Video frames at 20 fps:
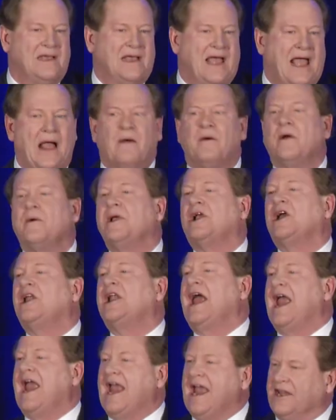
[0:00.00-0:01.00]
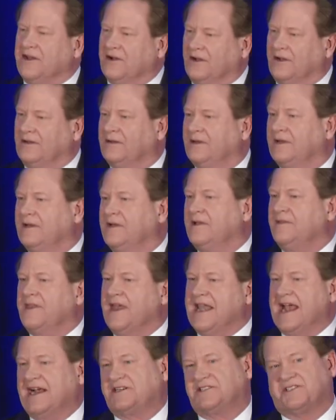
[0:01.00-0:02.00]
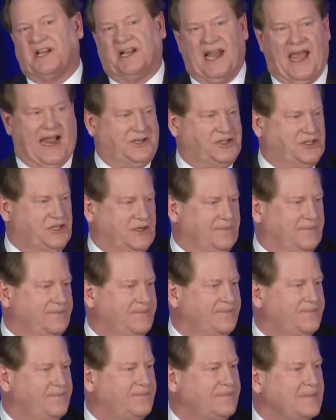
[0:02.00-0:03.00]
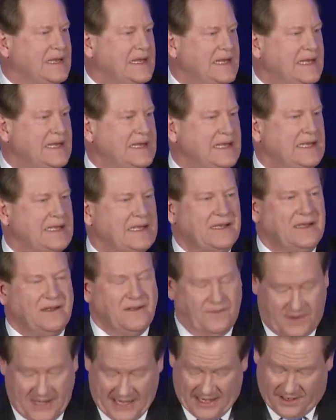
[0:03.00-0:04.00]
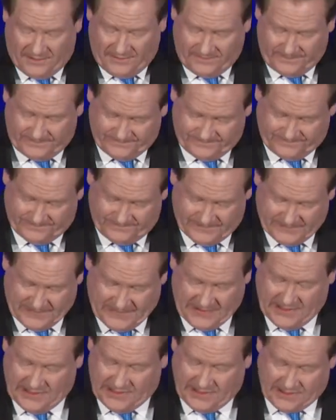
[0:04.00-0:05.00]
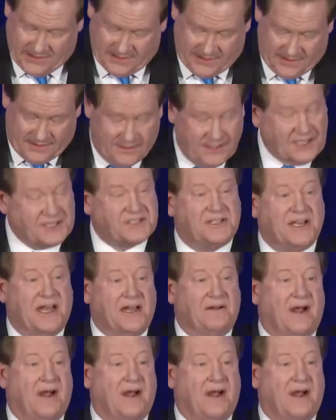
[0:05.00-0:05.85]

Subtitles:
How are we going to handle the next election? Well, this thing